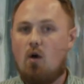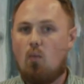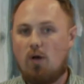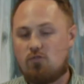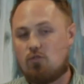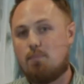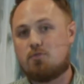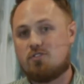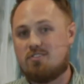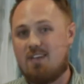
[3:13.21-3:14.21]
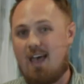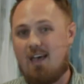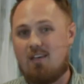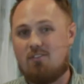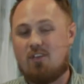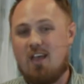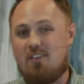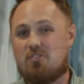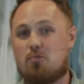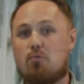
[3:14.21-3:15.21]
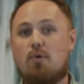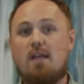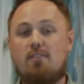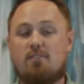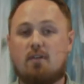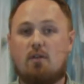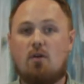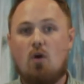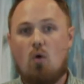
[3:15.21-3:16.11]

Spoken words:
what Scripture says is the reason